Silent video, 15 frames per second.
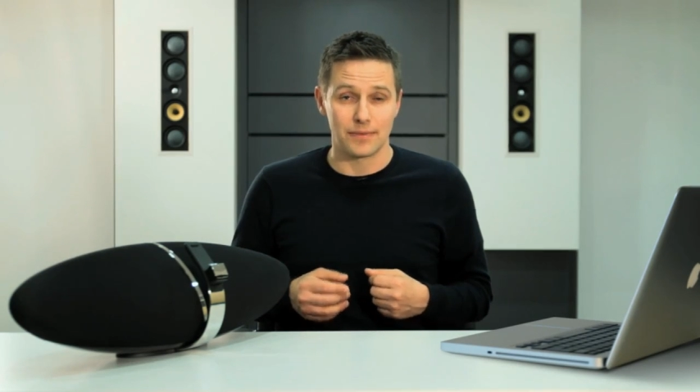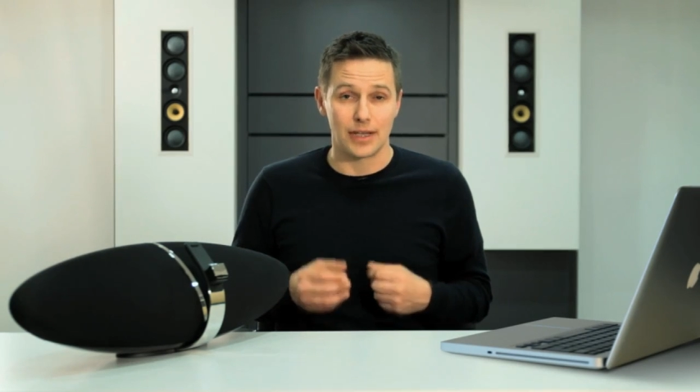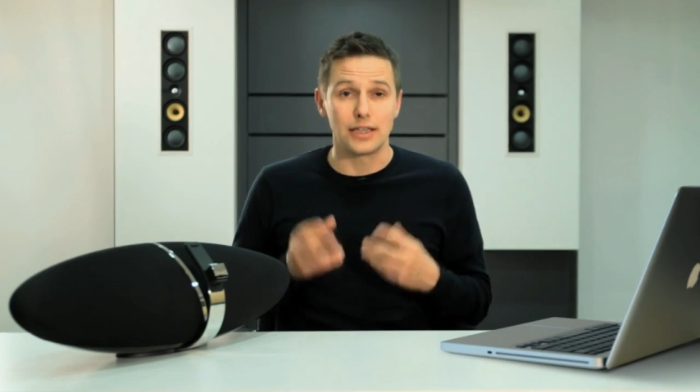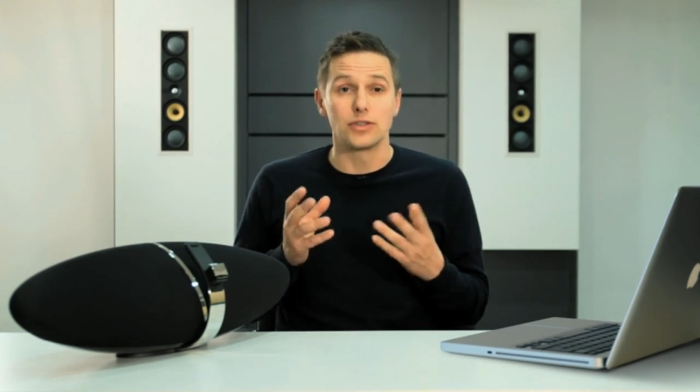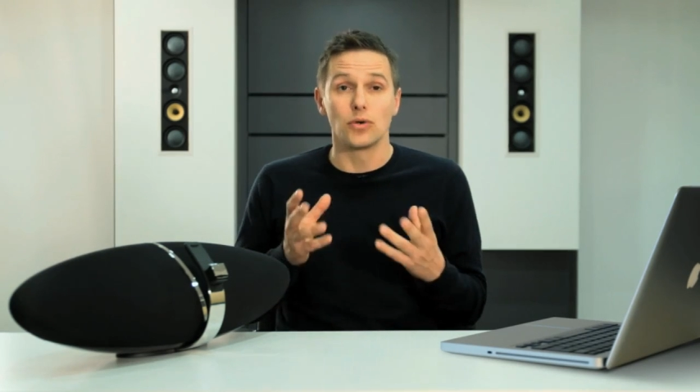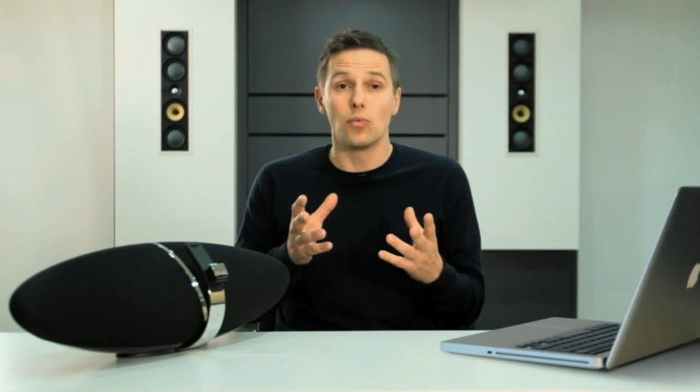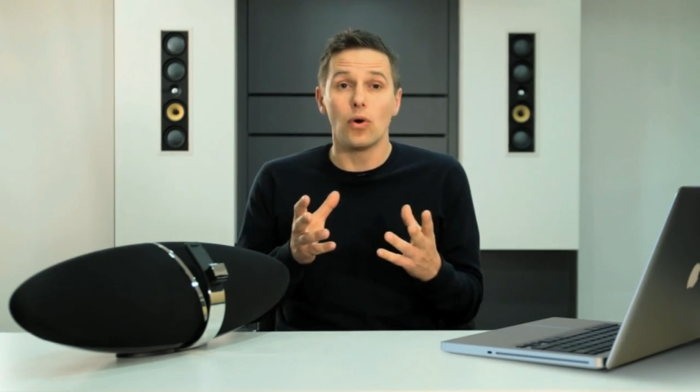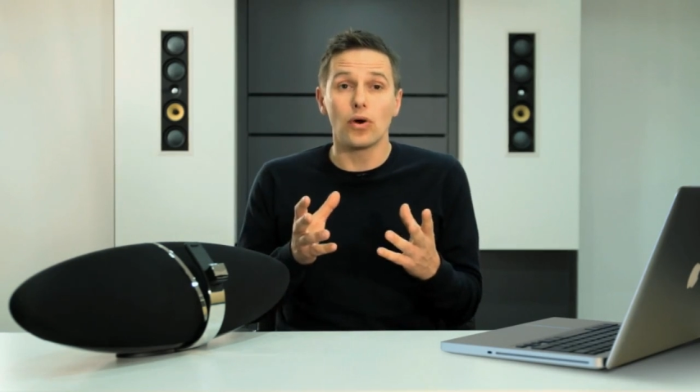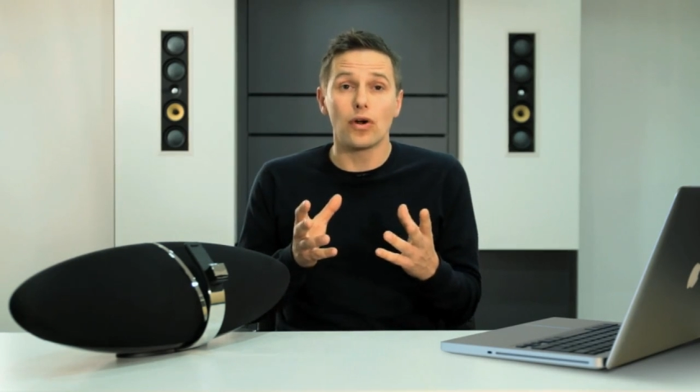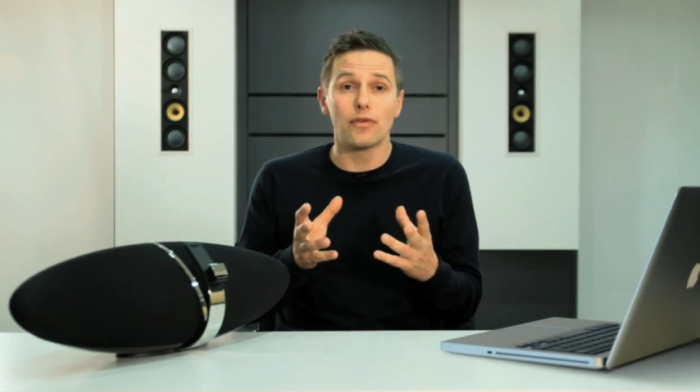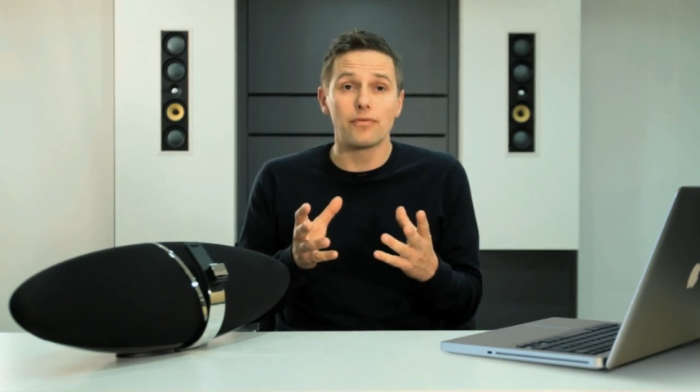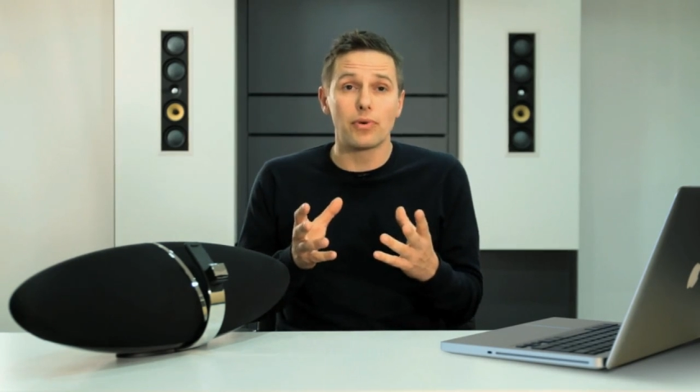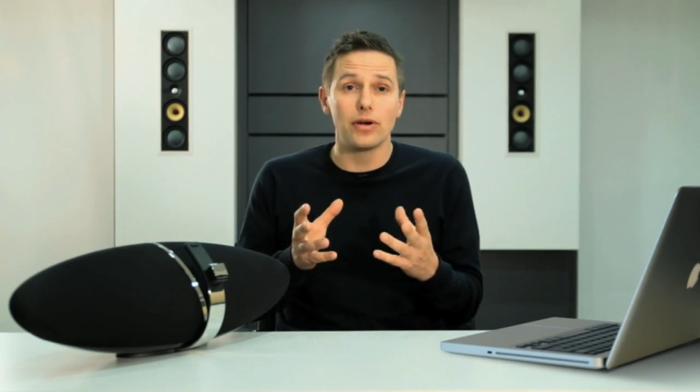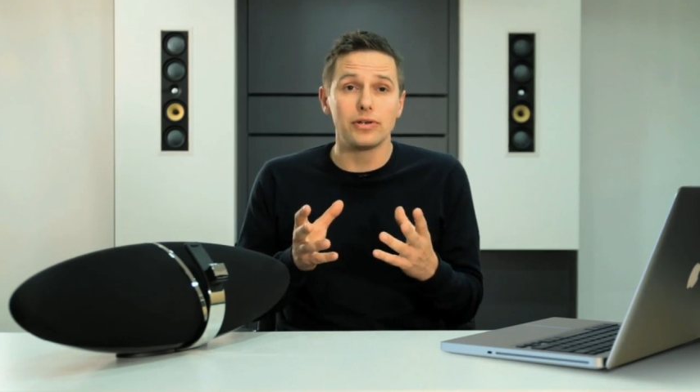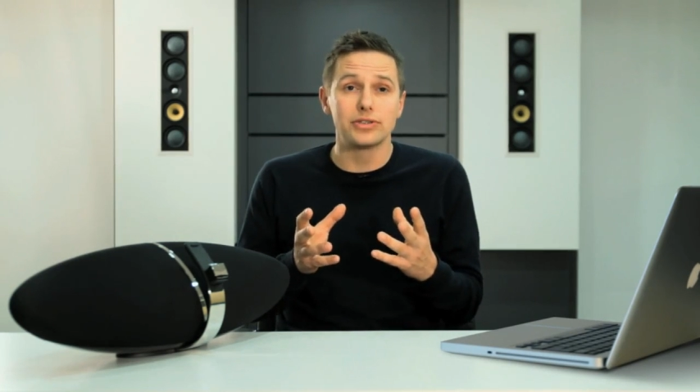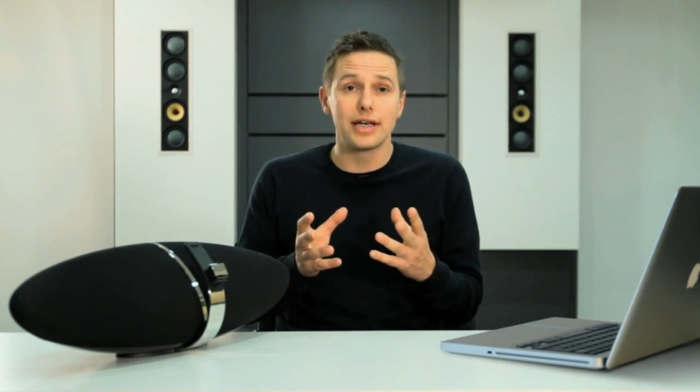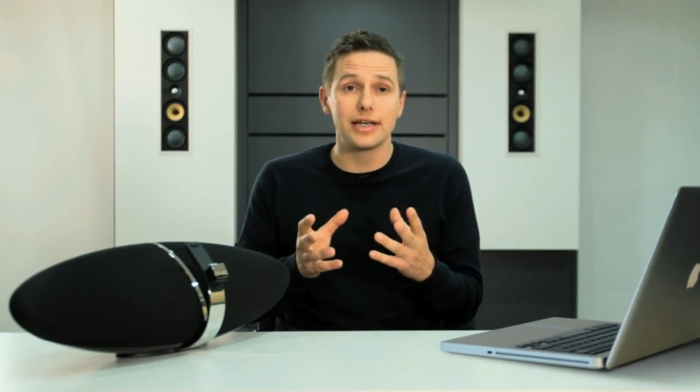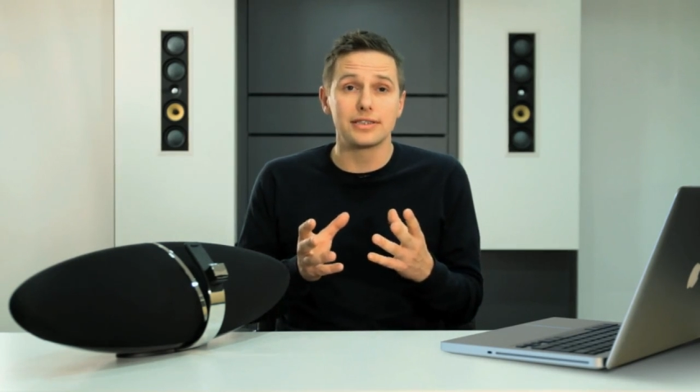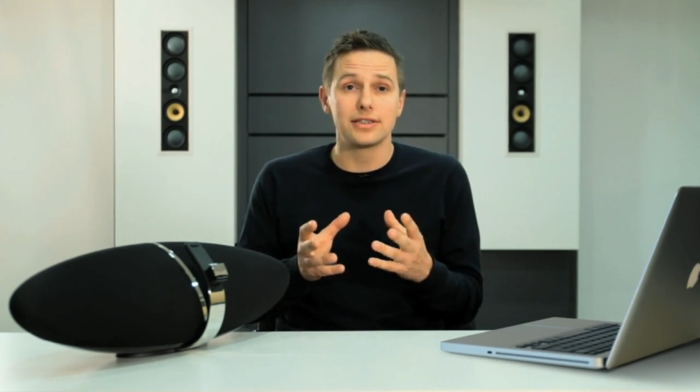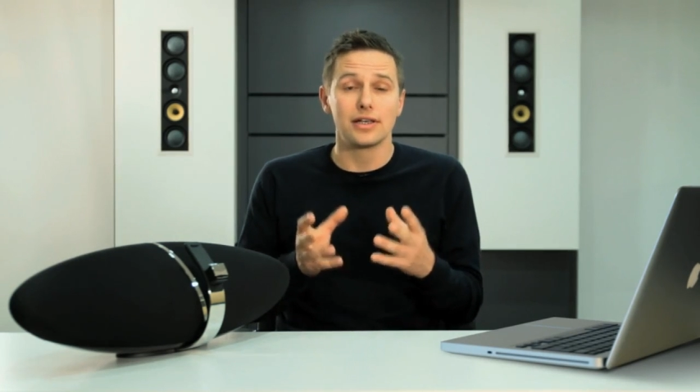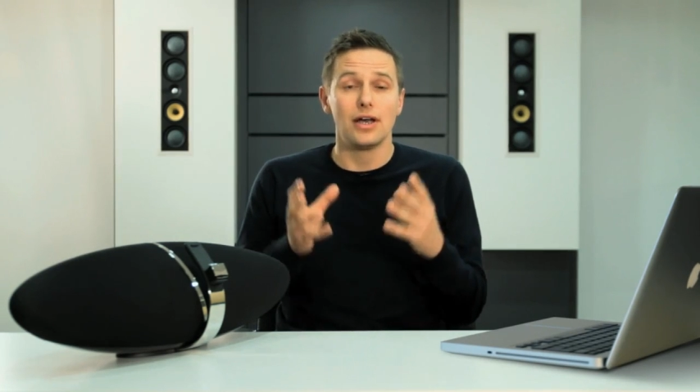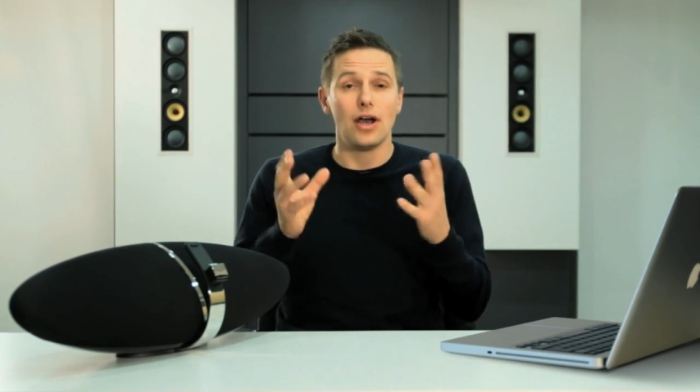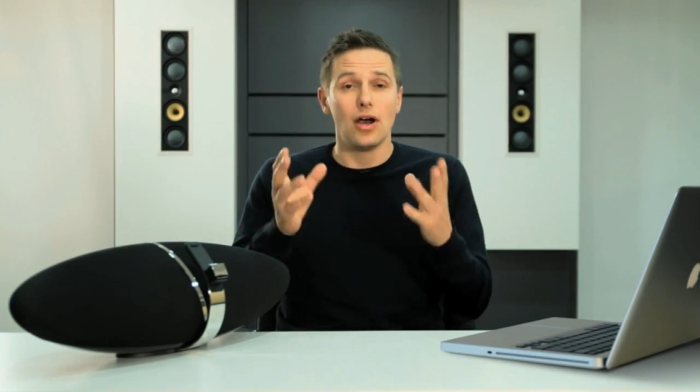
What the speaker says: It's a one-off process,